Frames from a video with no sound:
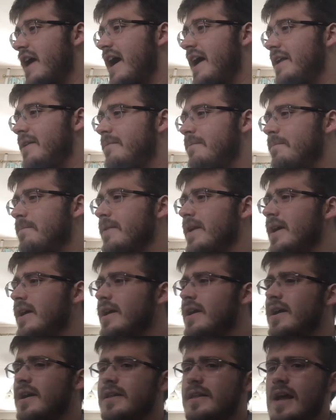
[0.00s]
And
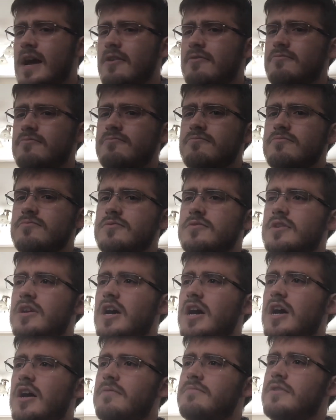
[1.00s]
now
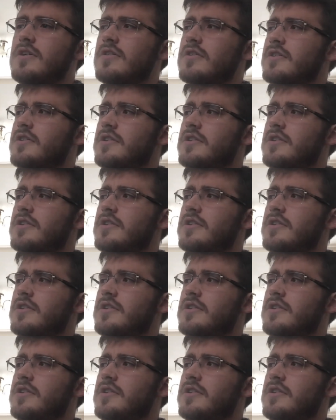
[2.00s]
I'm not